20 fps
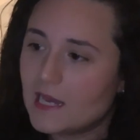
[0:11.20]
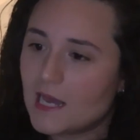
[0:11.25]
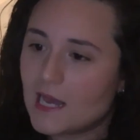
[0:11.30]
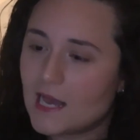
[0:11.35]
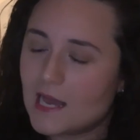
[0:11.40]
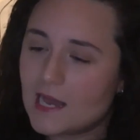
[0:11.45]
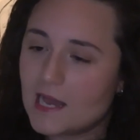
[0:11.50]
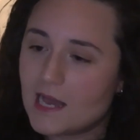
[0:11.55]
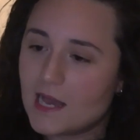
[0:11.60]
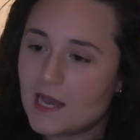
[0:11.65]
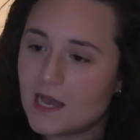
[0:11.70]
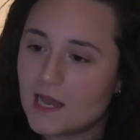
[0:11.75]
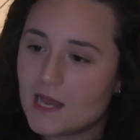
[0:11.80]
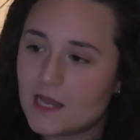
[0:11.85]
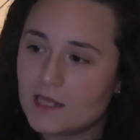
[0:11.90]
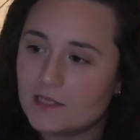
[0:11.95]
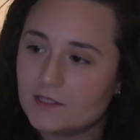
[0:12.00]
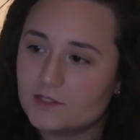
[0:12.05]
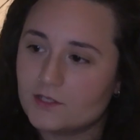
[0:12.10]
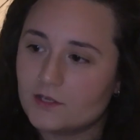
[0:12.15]

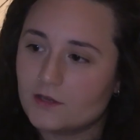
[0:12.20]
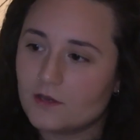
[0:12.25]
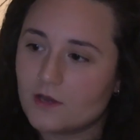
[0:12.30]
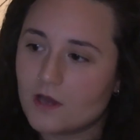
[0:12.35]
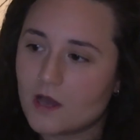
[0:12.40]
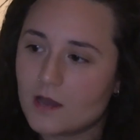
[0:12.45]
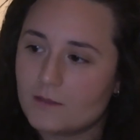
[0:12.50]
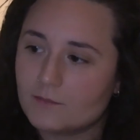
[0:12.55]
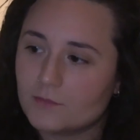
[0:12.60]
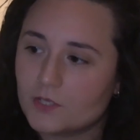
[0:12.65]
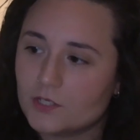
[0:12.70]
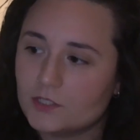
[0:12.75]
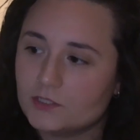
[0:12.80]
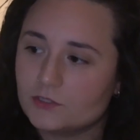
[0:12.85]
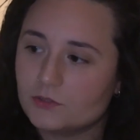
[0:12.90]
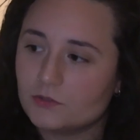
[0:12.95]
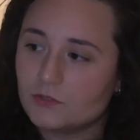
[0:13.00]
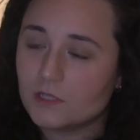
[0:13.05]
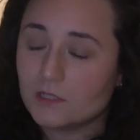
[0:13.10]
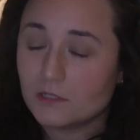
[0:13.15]
And I'm going to
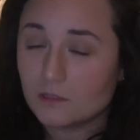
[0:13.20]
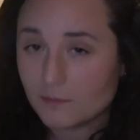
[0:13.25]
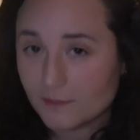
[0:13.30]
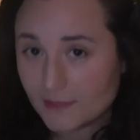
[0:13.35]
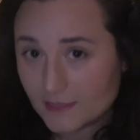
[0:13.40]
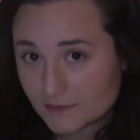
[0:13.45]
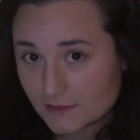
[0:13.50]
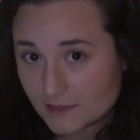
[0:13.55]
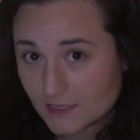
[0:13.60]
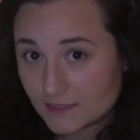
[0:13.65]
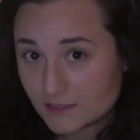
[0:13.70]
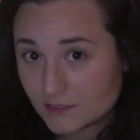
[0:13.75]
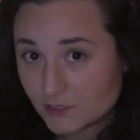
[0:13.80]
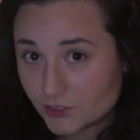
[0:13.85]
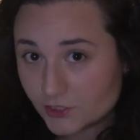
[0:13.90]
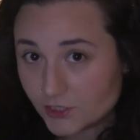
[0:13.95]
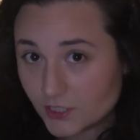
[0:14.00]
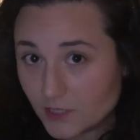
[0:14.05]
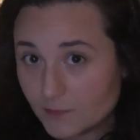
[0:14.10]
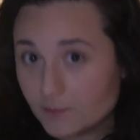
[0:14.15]
talk a little about
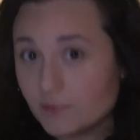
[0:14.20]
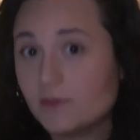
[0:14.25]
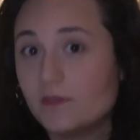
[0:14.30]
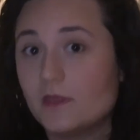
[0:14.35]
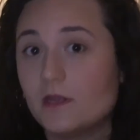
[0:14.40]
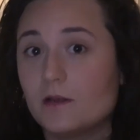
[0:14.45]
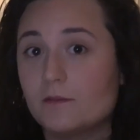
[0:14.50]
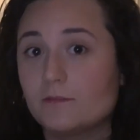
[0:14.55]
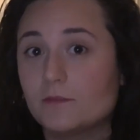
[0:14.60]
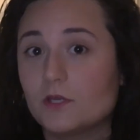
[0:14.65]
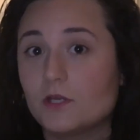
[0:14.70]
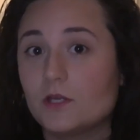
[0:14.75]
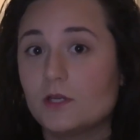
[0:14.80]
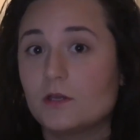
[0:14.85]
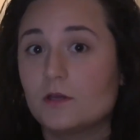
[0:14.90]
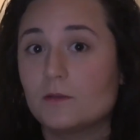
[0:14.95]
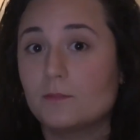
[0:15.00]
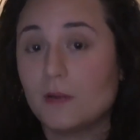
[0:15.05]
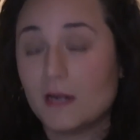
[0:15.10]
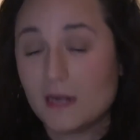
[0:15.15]
censorship, and then I'm going
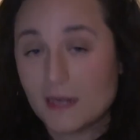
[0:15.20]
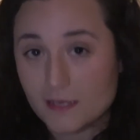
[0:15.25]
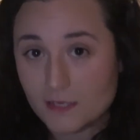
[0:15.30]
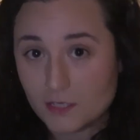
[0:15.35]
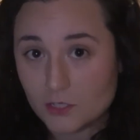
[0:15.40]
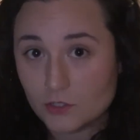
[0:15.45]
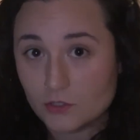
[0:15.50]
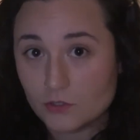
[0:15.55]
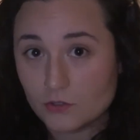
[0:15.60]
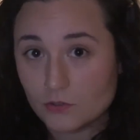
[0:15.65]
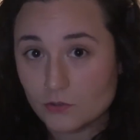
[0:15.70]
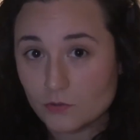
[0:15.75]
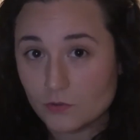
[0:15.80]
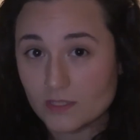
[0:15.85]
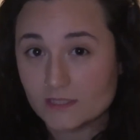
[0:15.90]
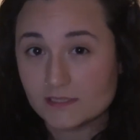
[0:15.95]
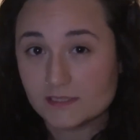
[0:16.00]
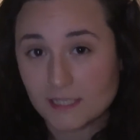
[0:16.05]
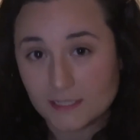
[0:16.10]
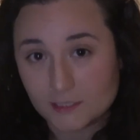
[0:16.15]
to play you
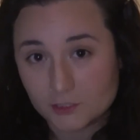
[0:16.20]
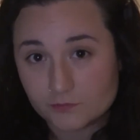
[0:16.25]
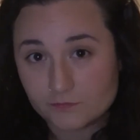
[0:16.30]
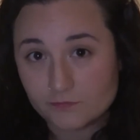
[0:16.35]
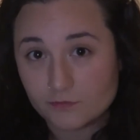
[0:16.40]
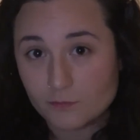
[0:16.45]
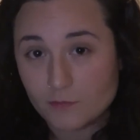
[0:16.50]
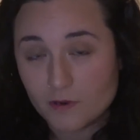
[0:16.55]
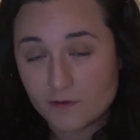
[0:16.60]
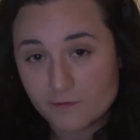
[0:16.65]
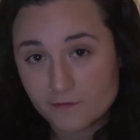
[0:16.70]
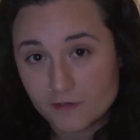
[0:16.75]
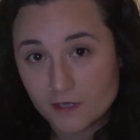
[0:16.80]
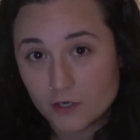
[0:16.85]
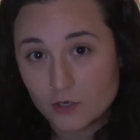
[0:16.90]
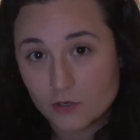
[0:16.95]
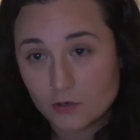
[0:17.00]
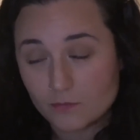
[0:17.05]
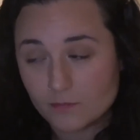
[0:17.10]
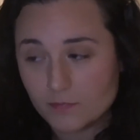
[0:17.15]
a section from my
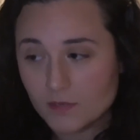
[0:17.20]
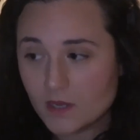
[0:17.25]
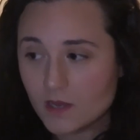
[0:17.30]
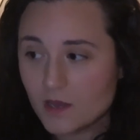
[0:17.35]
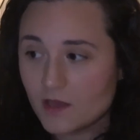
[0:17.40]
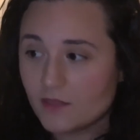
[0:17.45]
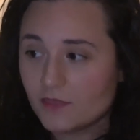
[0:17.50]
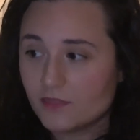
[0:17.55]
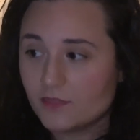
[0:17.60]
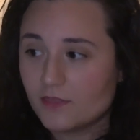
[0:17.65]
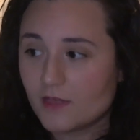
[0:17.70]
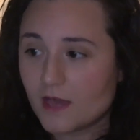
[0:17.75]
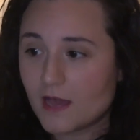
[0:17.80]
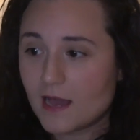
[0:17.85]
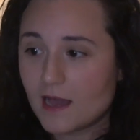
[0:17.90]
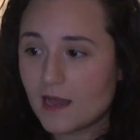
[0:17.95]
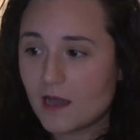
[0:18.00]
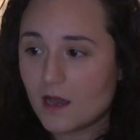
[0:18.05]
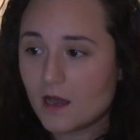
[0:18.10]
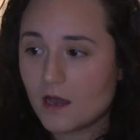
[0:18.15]
film
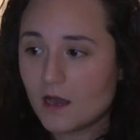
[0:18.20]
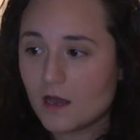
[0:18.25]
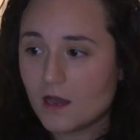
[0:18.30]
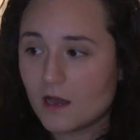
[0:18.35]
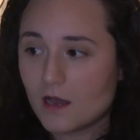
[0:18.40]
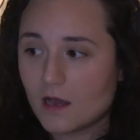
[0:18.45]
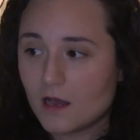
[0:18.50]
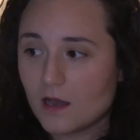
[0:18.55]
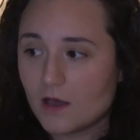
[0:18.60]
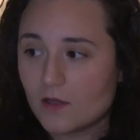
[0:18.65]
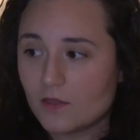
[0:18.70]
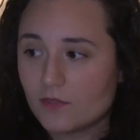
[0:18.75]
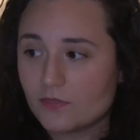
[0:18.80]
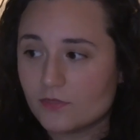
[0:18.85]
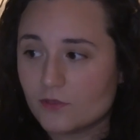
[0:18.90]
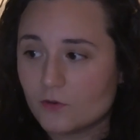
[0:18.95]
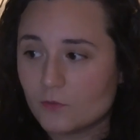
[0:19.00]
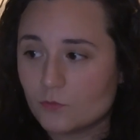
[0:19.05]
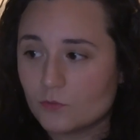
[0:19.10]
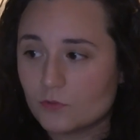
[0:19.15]
that
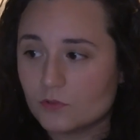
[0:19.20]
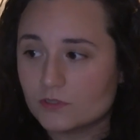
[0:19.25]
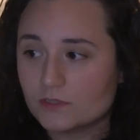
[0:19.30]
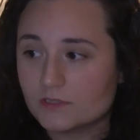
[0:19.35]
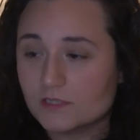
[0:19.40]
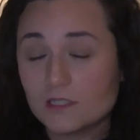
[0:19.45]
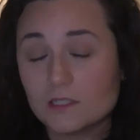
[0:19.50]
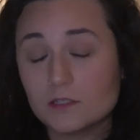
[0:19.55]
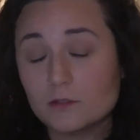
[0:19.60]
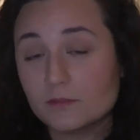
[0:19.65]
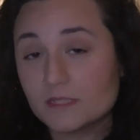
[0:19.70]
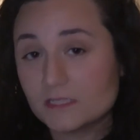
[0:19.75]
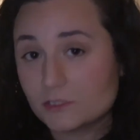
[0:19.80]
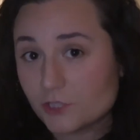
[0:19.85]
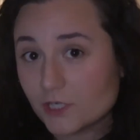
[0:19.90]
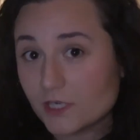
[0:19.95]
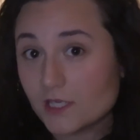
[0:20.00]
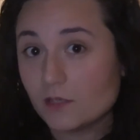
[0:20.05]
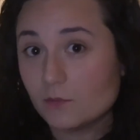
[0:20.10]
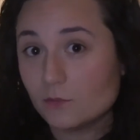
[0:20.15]
was a little bit
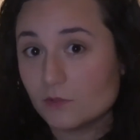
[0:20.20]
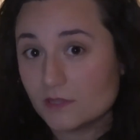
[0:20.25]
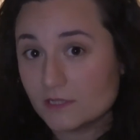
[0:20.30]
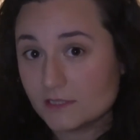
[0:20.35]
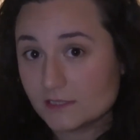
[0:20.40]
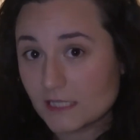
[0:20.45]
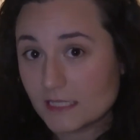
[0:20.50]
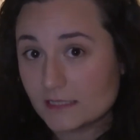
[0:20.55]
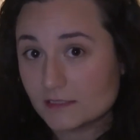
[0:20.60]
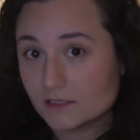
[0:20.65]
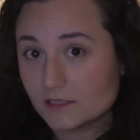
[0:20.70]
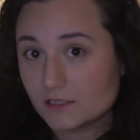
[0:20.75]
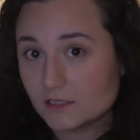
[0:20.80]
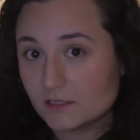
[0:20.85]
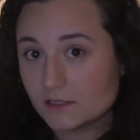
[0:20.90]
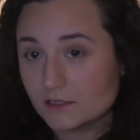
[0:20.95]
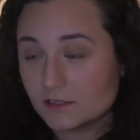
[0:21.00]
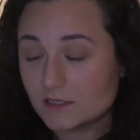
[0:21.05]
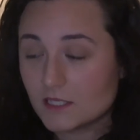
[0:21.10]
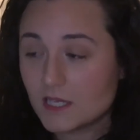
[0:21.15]
tricky with the
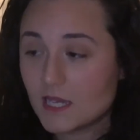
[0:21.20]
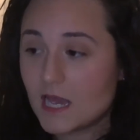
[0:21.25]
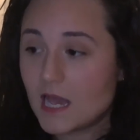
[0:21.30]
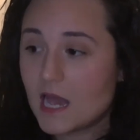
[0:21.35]
censors.